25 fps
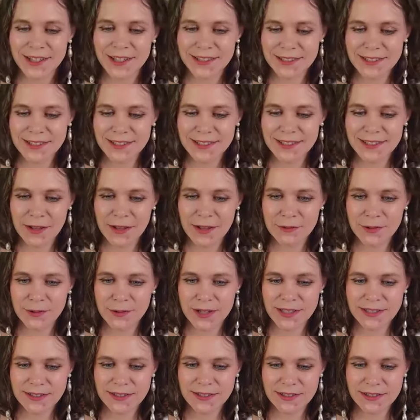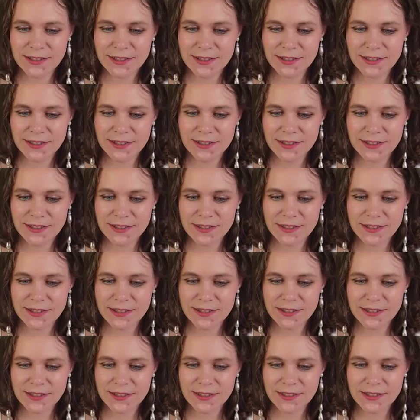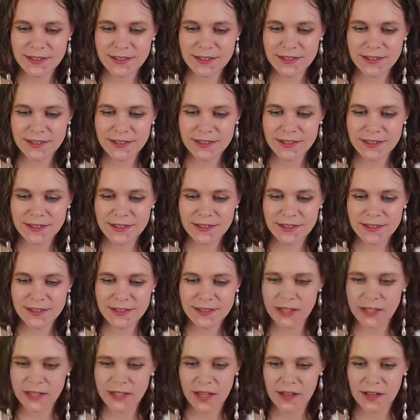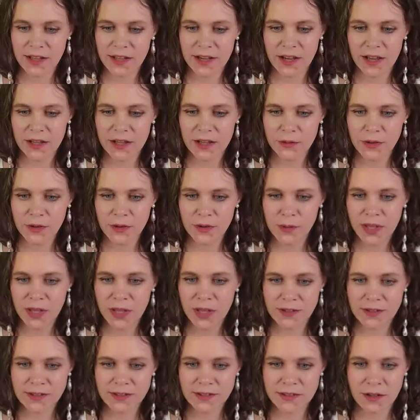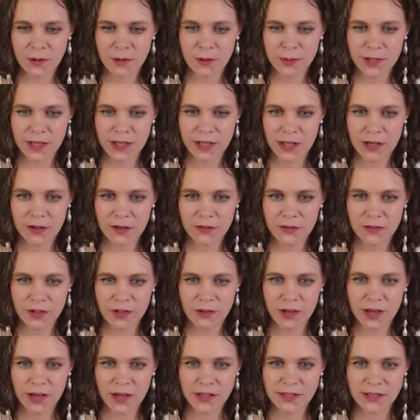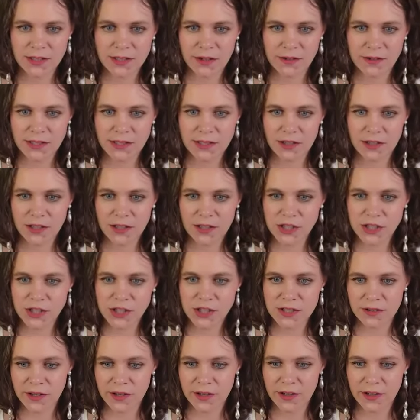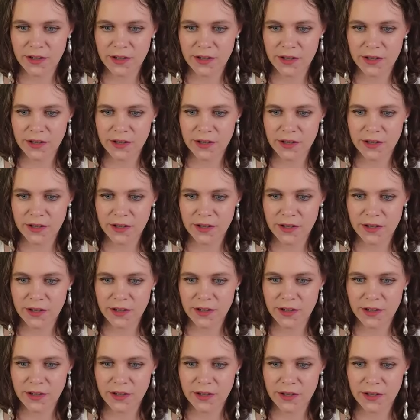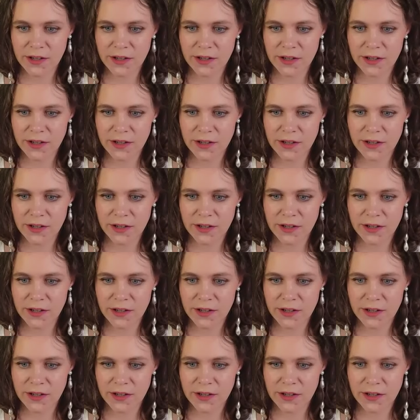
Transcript: do some left words. So my obvious, I'm just, I was thinking like, I don't want to make this complicated for you guys. So I was like, let's just look at H&M. And